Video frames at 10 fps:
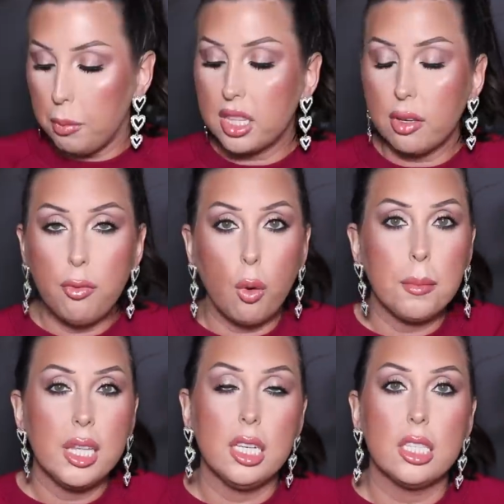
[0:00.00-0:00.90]
but the
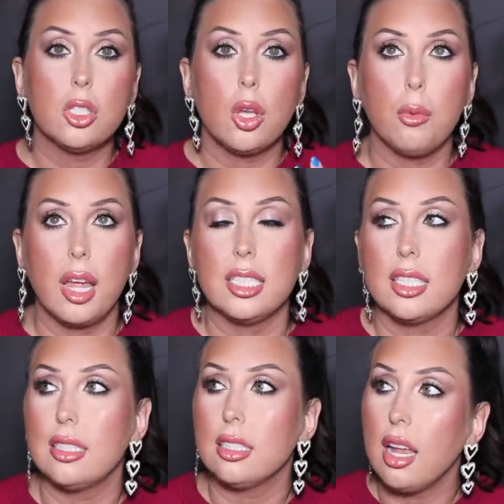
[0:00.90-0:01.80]
formula is so
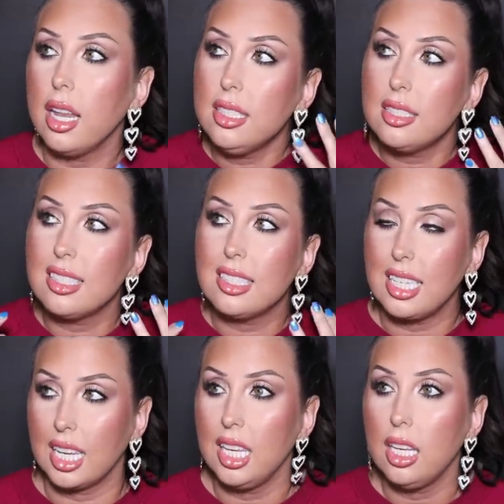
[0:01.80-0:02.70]
nice. It's not a
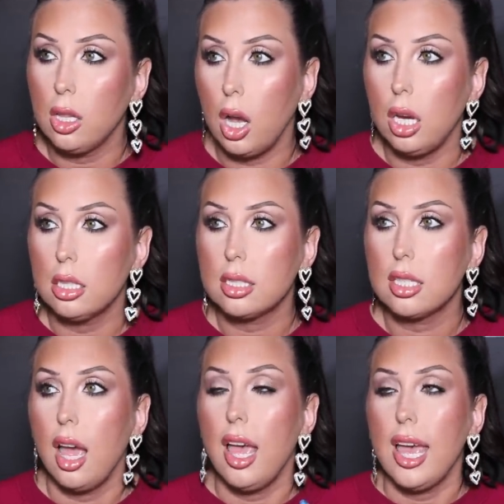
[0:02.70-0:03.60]
sticky gloss.